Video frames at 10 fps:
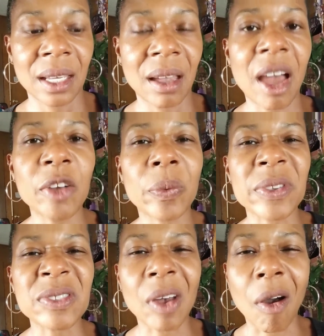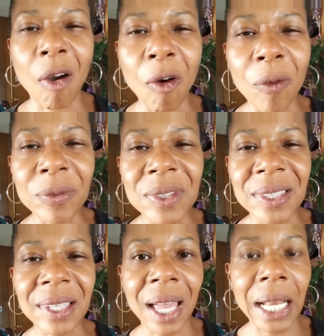
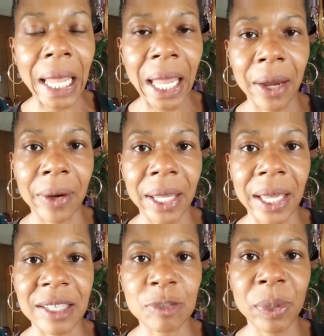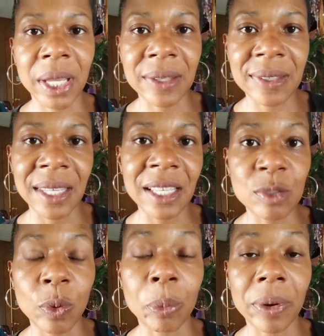unresolved kind of areas, because
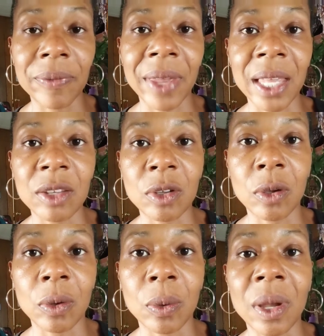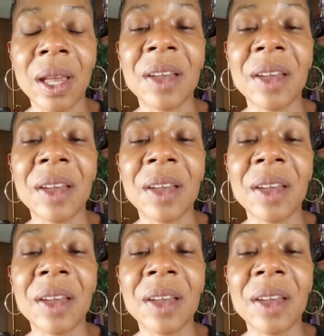these will prevent you